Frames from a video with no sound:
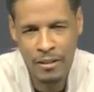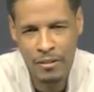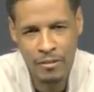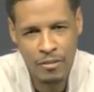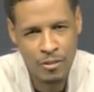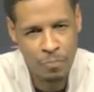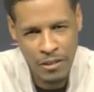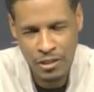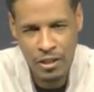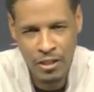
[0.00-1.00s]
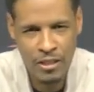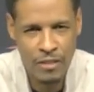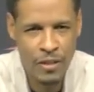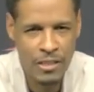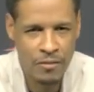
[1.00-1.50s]
and especially on the
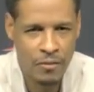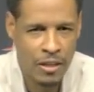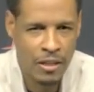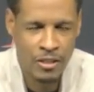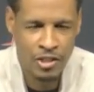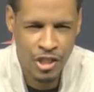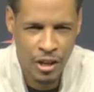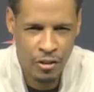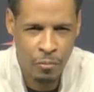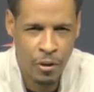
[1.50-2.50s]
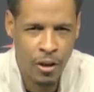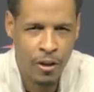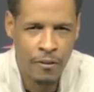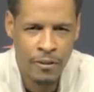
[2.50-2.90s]
defensive end, and then share the ball.